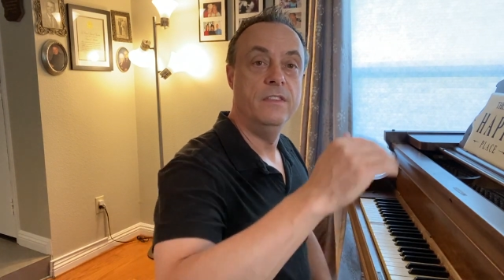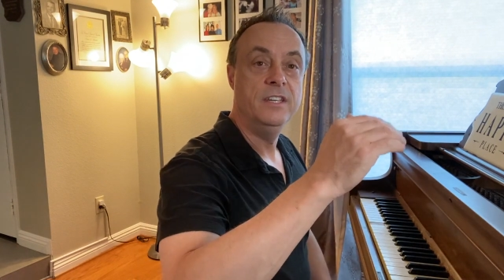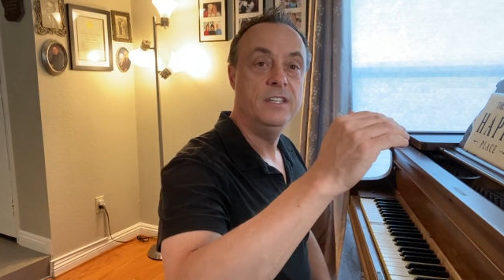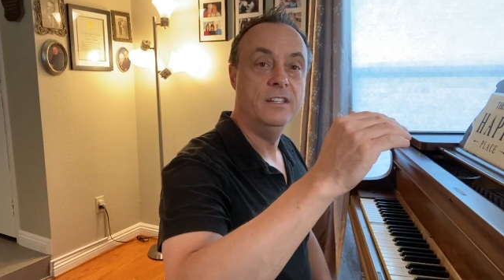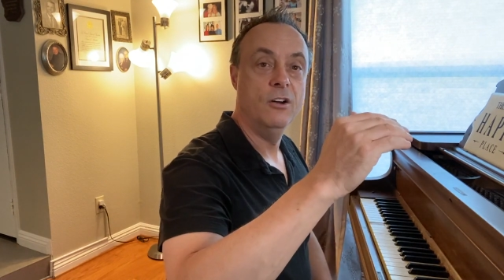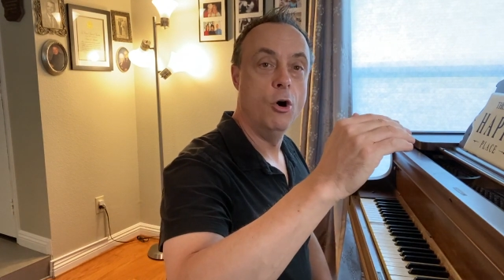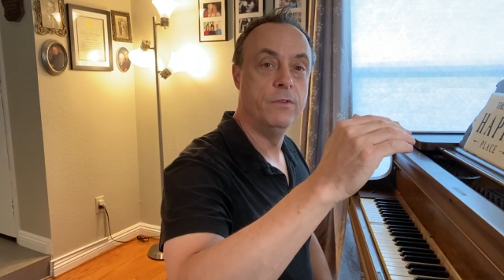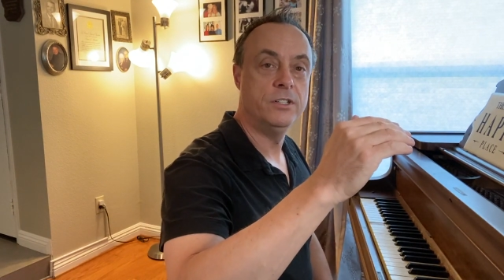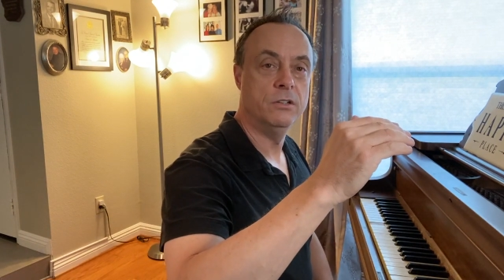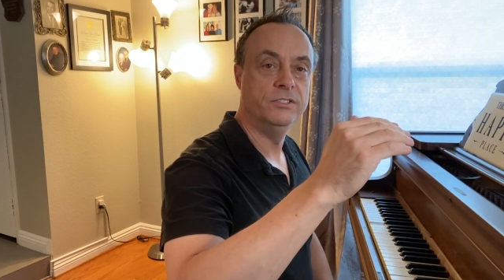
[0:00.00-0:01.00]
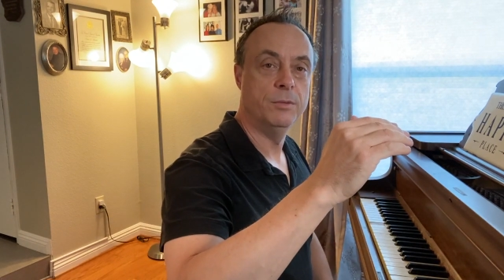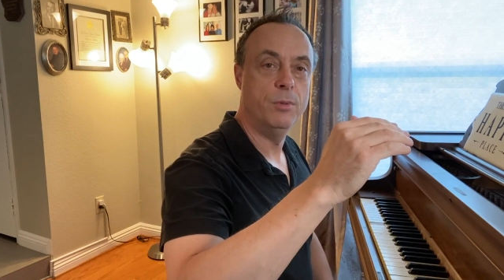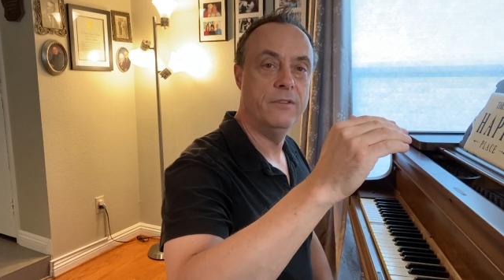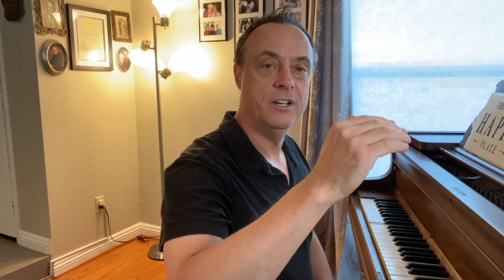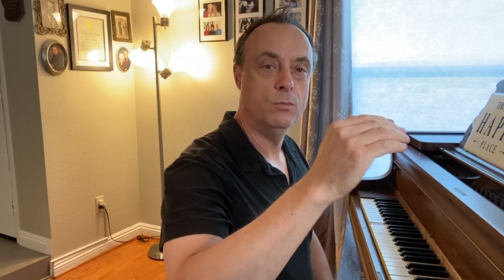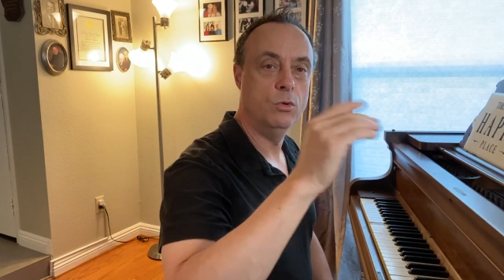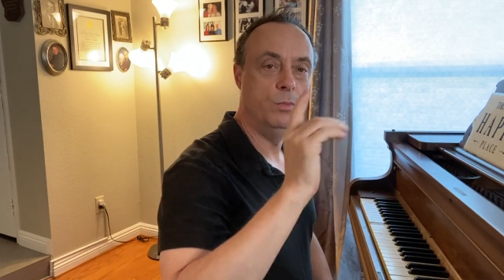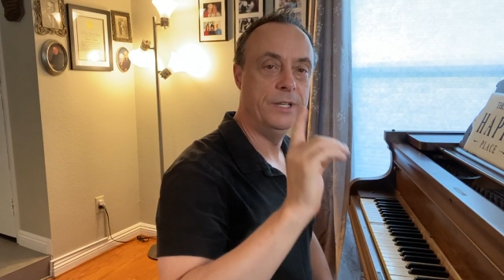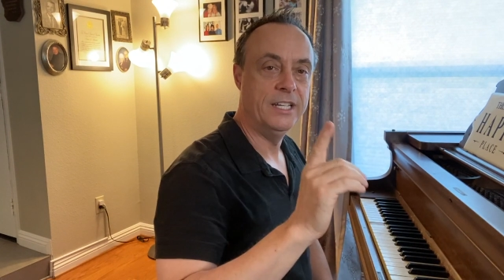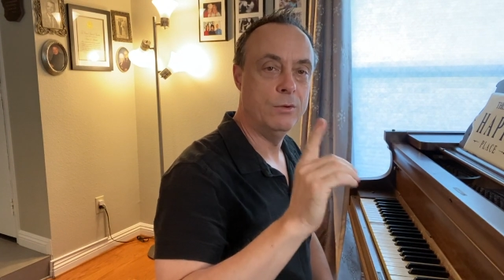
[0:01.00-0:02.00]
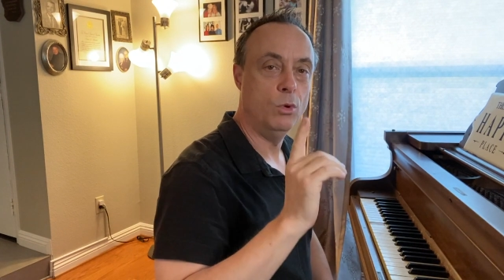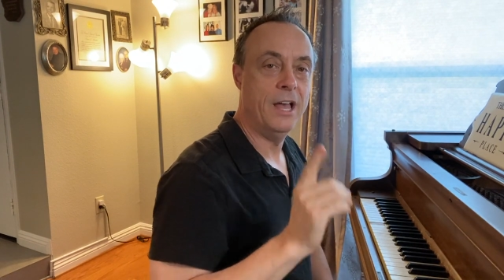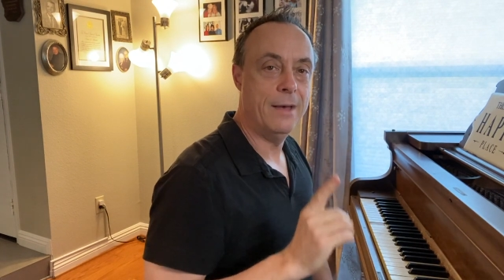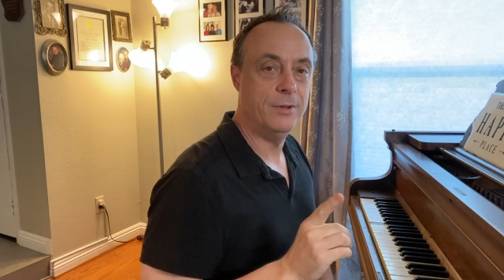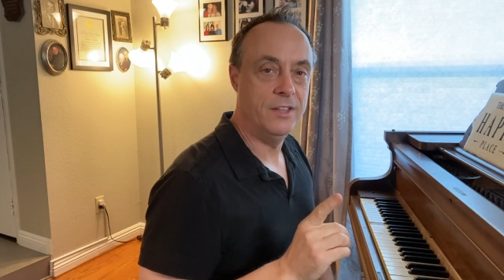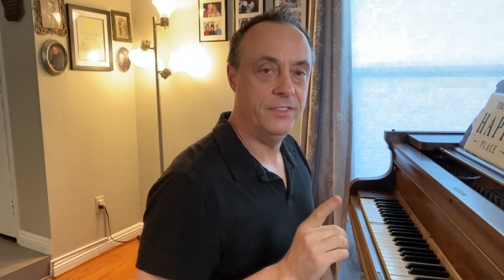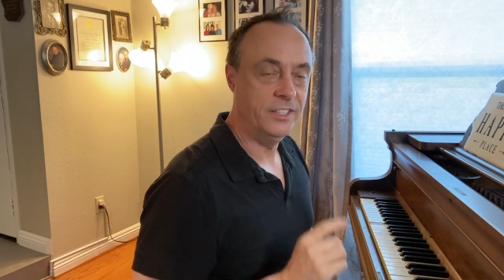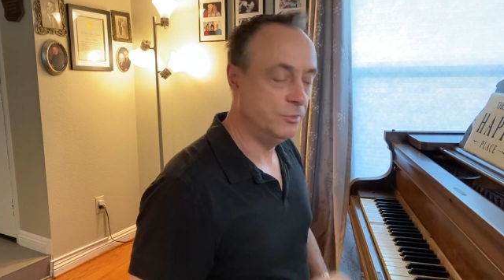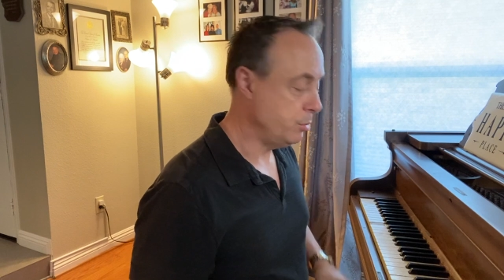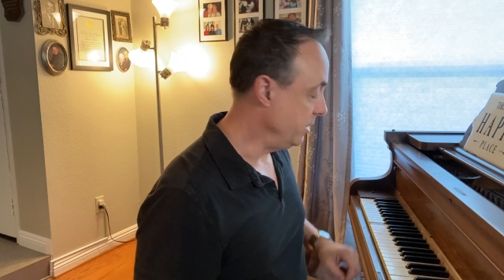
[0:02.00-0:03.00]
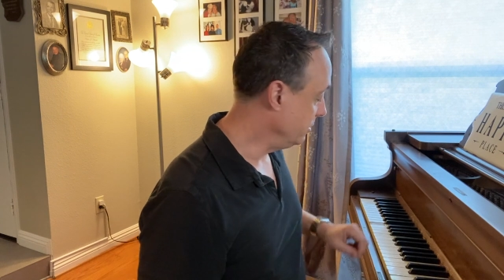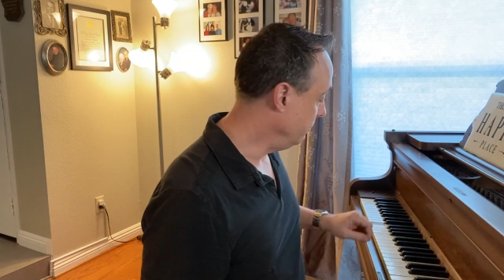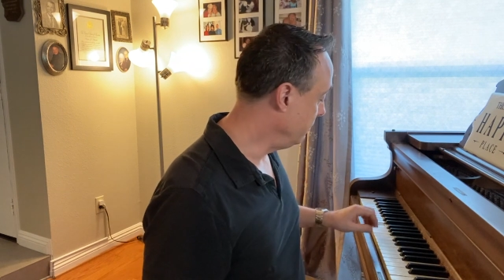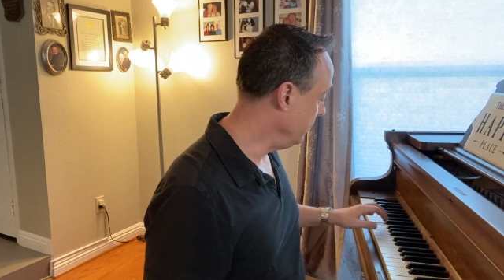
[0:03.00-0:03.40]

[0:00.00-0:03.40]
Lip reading: the overtones above it will happen in these predictable